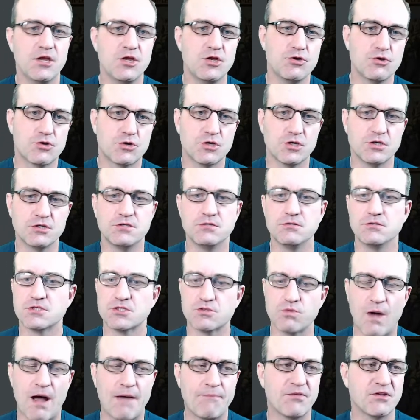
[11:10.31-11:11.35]
You could
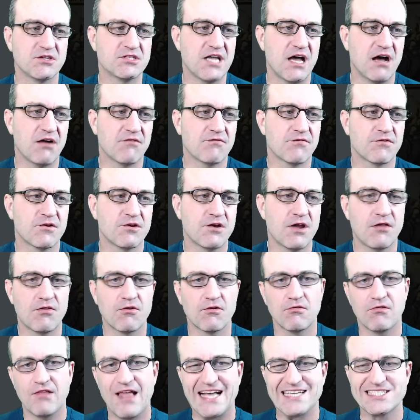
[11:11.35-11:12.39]
swap this out for another
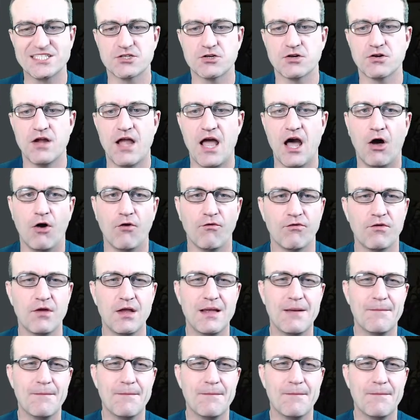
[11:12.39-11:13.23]
lesser elf,